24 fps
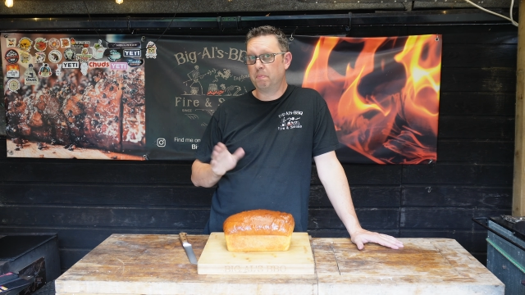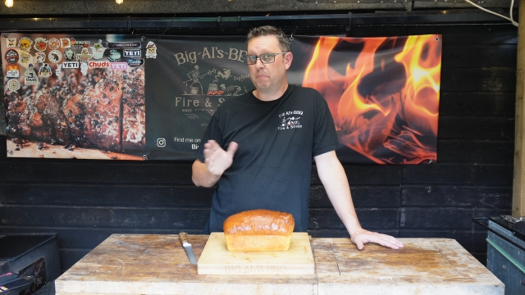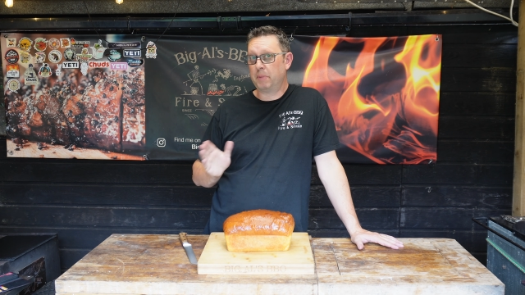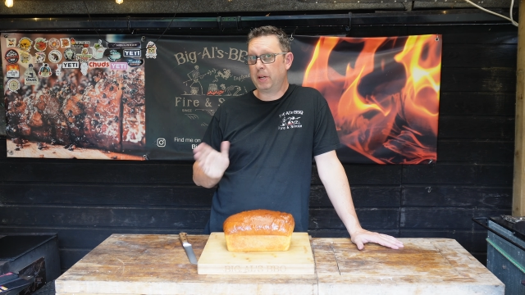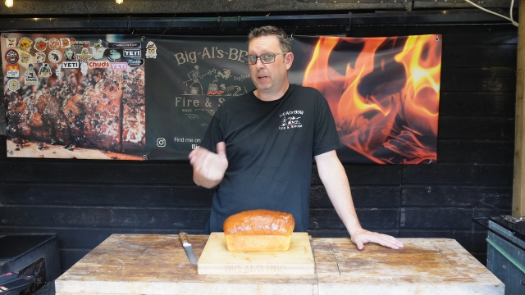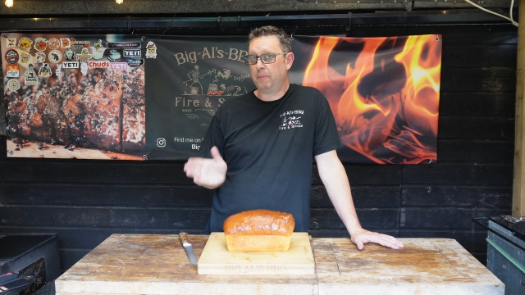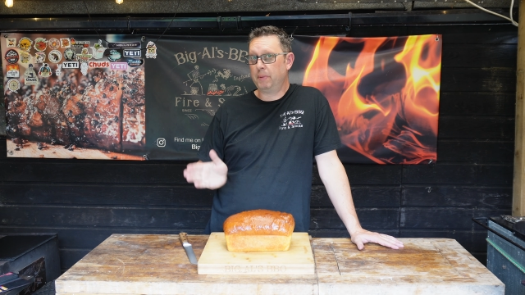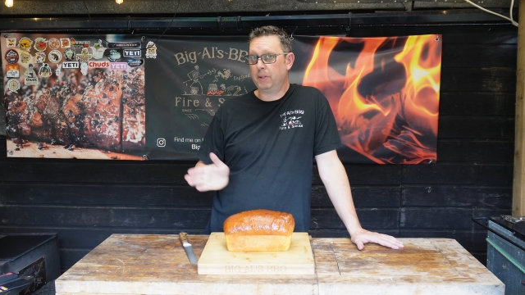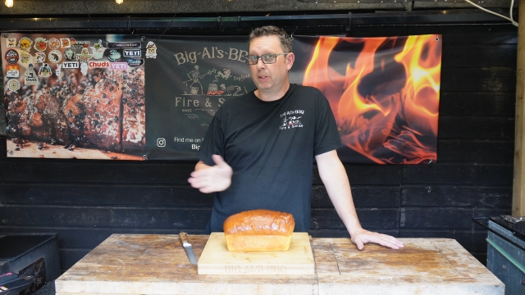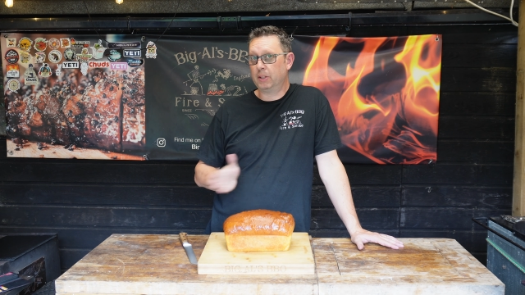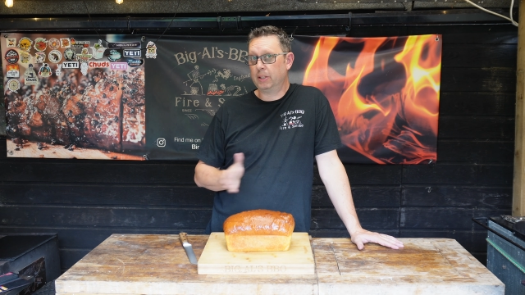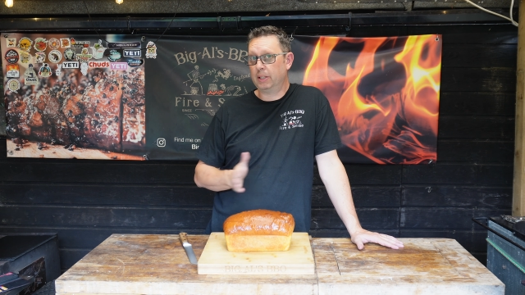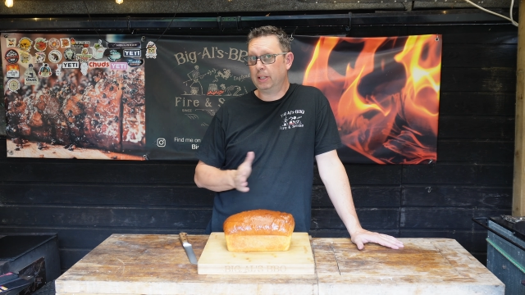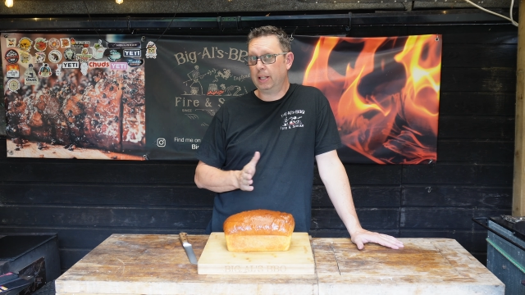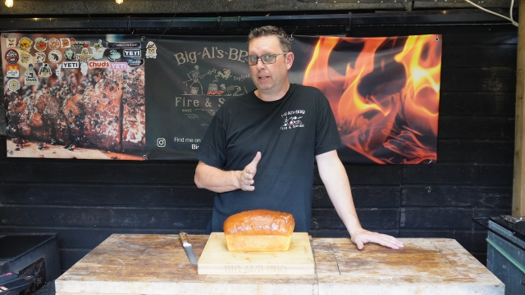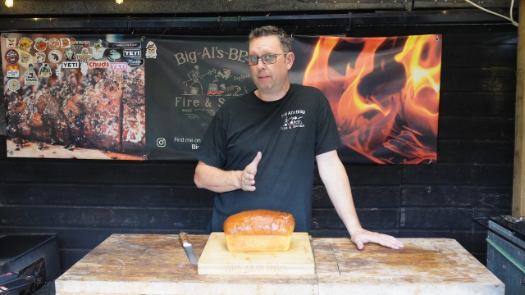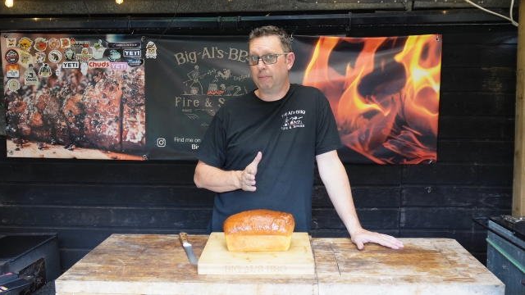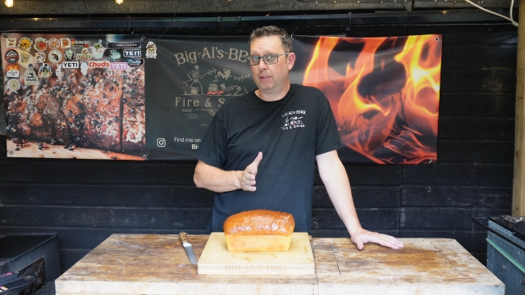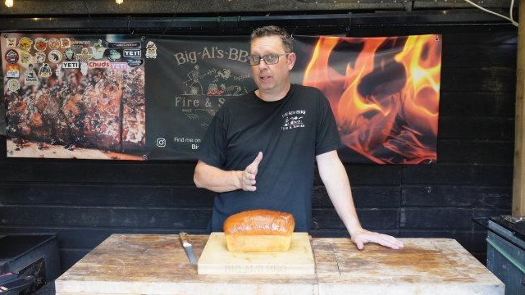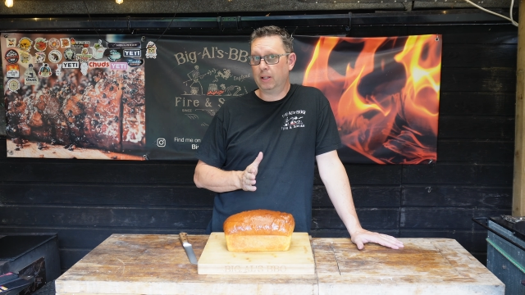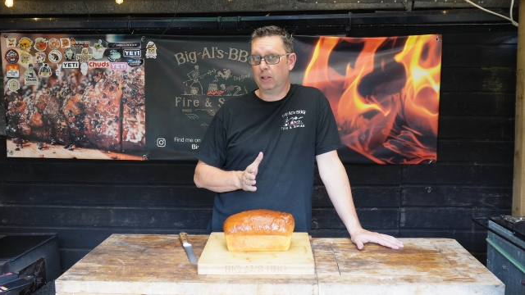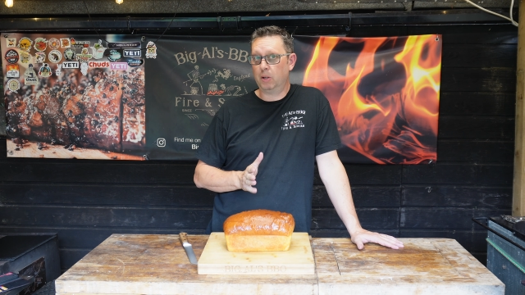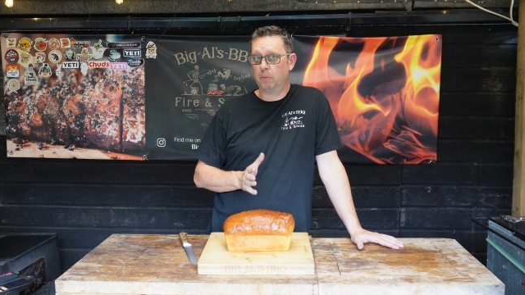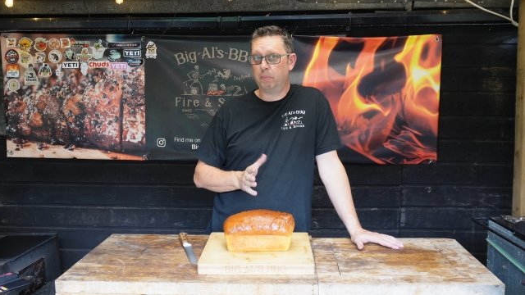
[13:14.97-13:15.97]
Maybe could
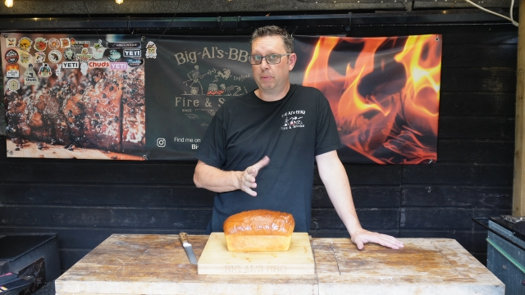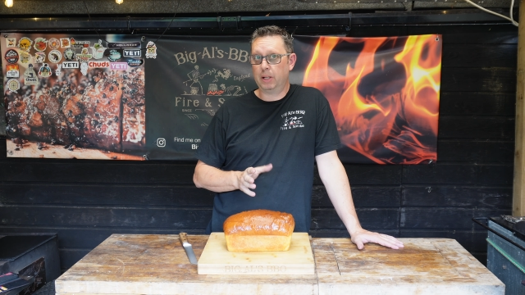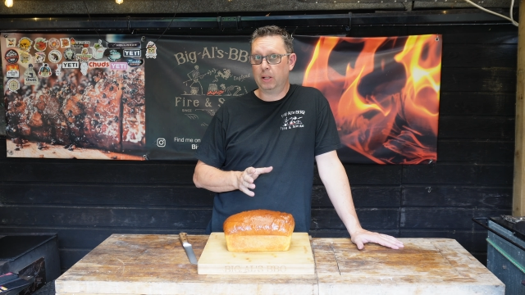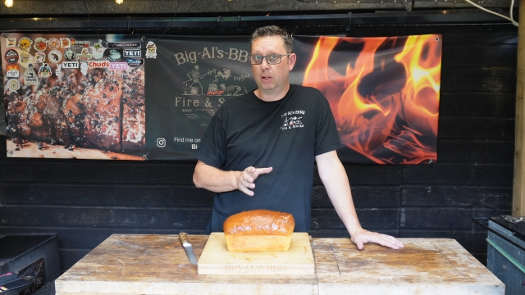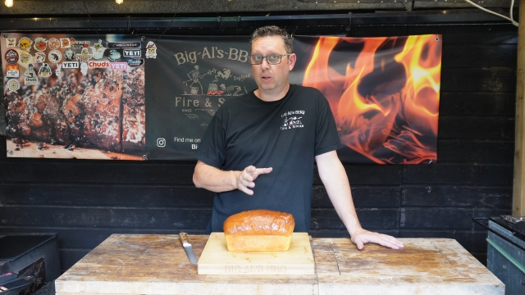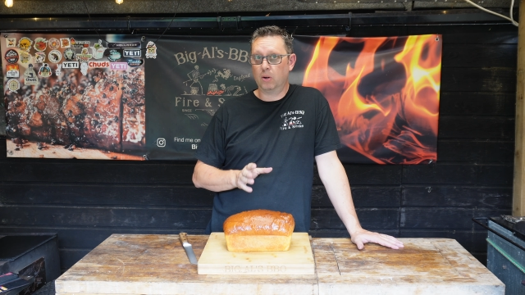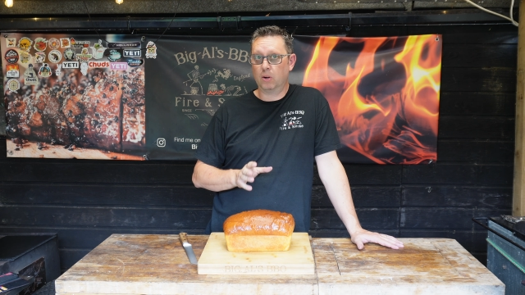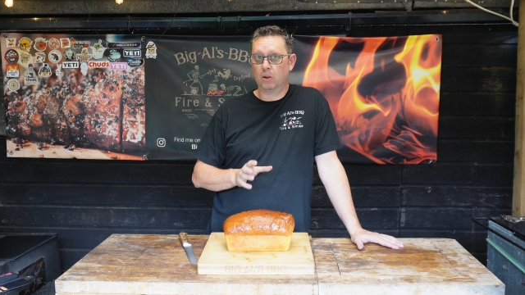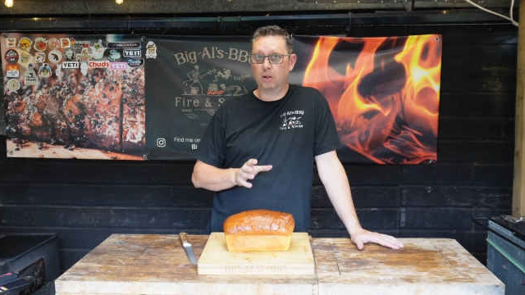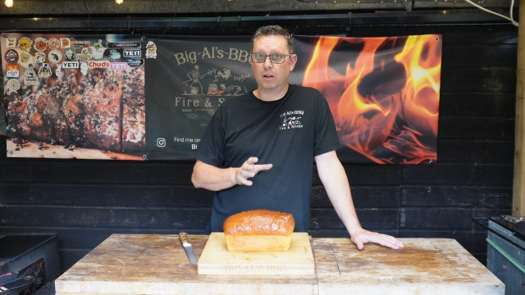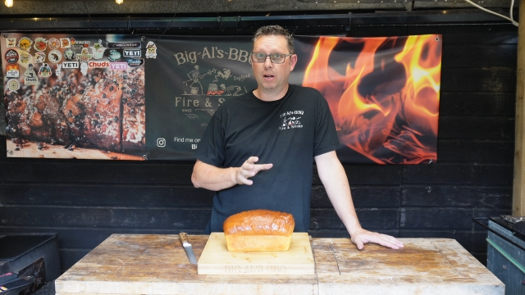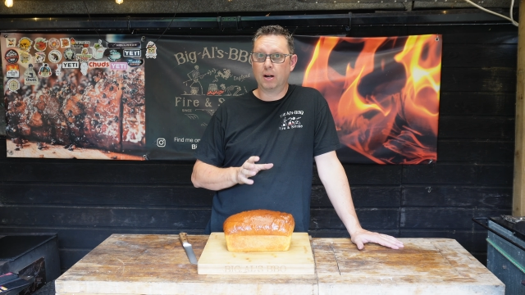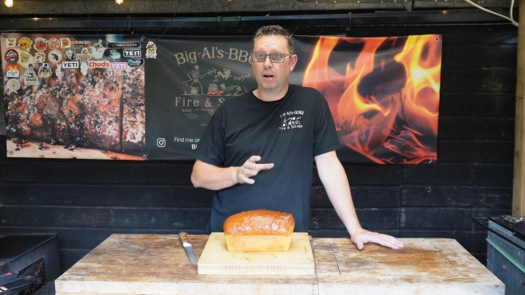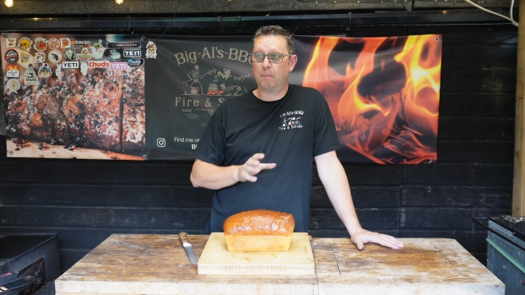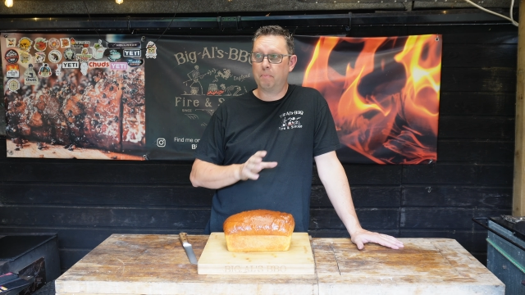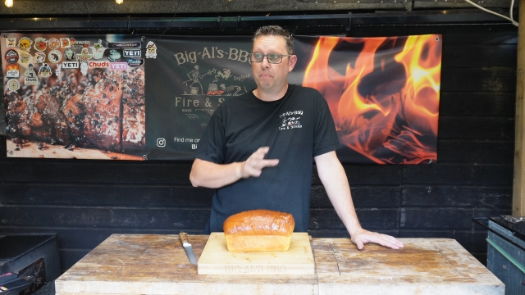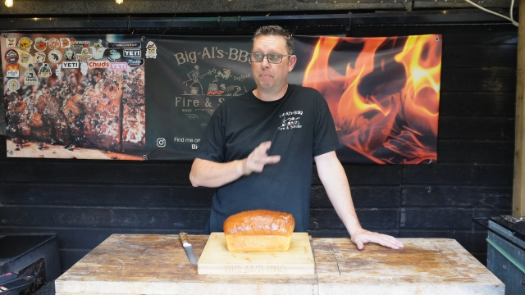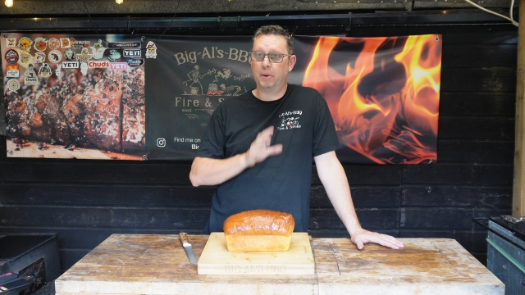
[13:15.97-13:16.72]
leave it a little bit longer,